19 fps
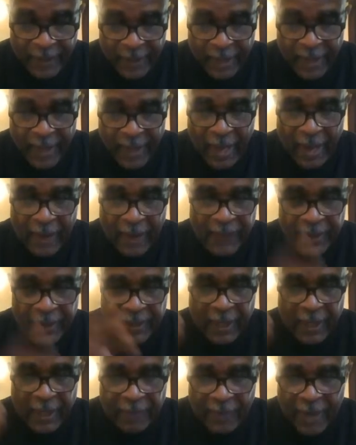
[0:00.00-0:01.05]
Every
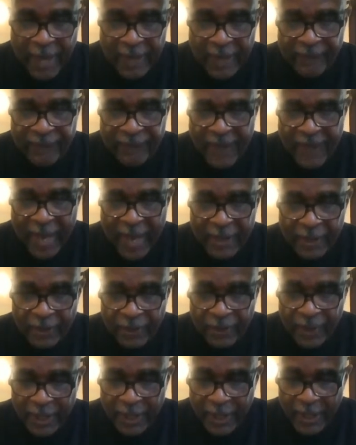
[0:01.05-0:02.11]
temple had a
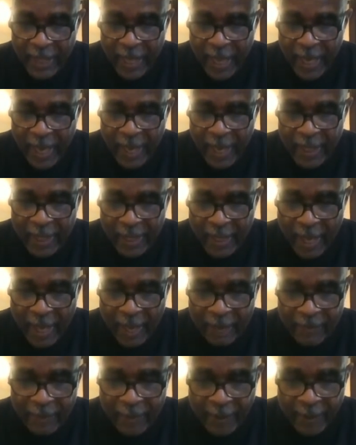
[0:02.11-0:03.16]
faculty and a
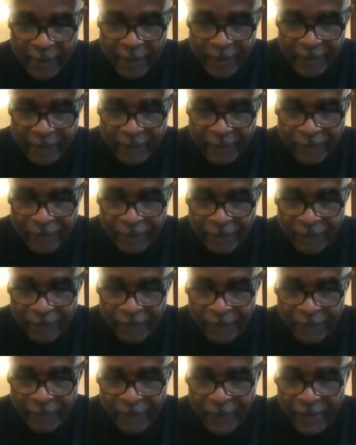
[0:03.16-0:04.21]
library.
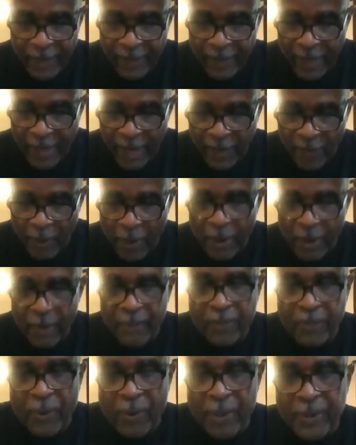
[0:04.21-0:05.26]
They were an
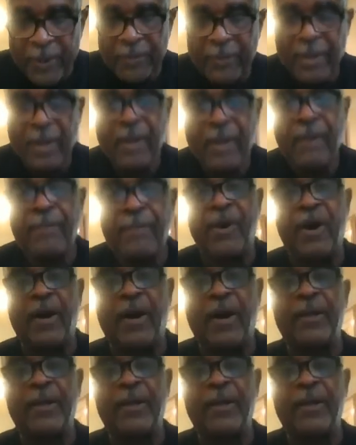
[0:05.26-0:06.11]
important part